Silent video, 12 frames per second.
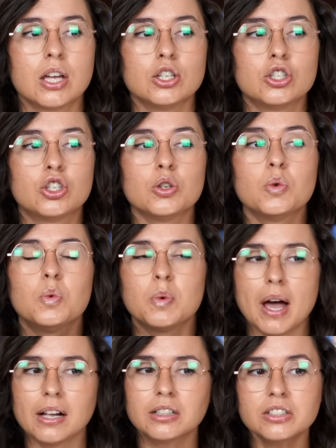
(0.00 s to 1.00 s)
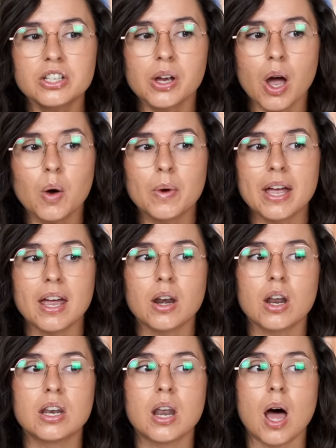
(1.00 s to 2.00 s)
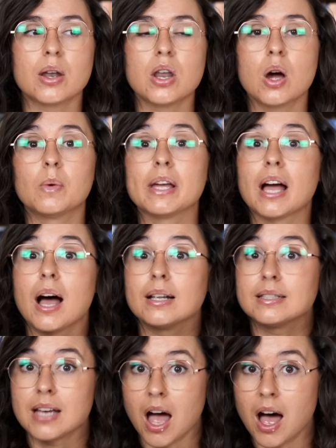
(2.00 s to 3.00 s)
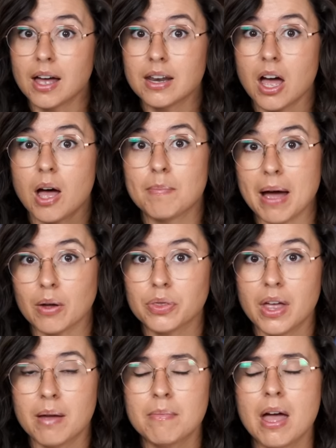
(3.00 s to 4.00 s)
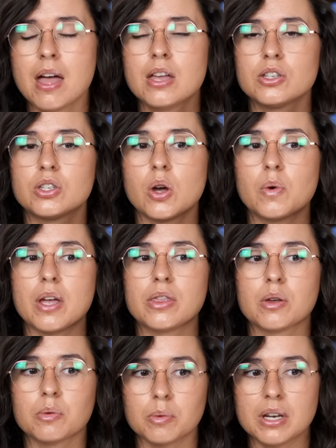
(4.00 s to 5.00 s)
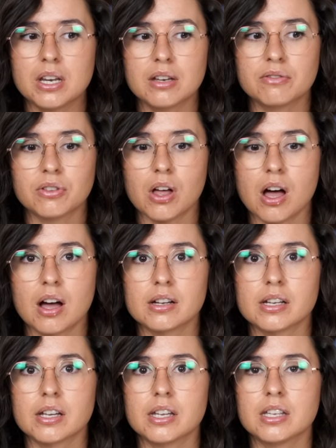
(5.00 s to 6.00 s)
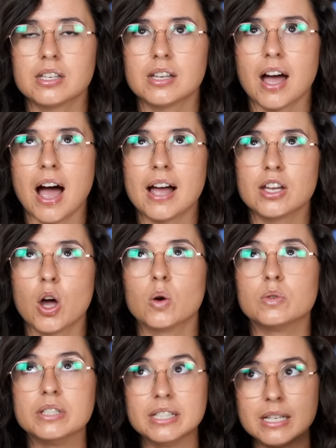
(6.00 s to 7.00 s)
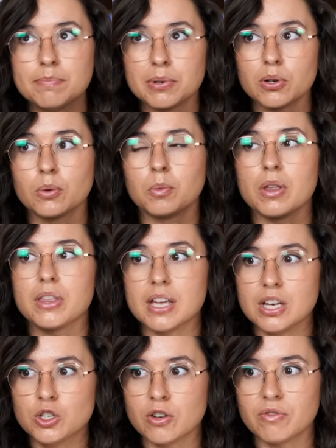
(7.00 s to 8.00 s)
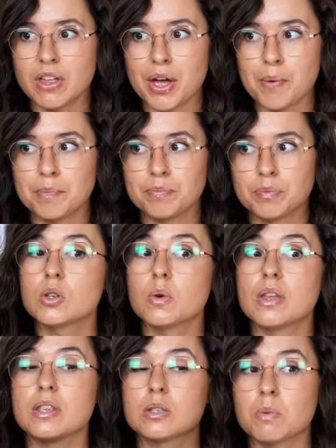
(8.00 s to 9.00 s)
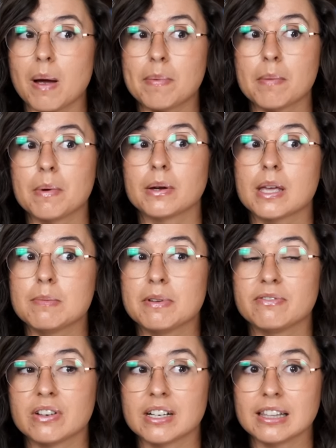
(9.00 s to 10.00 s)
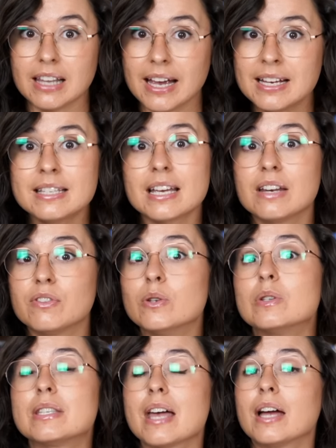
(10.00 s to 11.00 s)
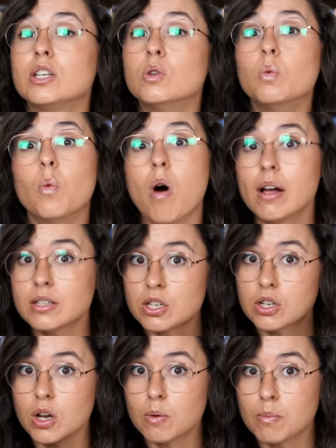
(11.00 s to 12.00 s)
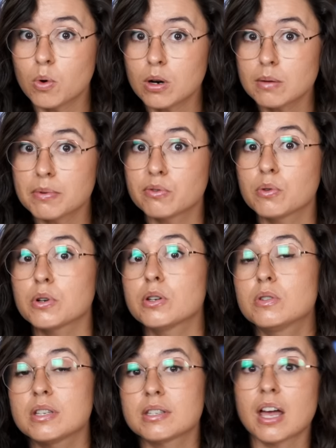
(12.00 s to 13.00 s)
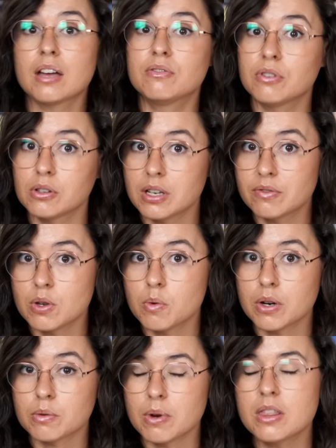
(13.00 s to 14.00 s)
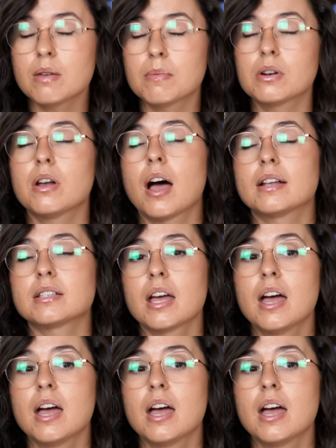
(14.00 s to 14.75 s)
do well to go in not knowing a ton about them. So in the reading vlog, I go deeper with each of them. So in this wrap up, I'll keep it very light. And if you decide you want to know more before you decide fully if you want to read them or not,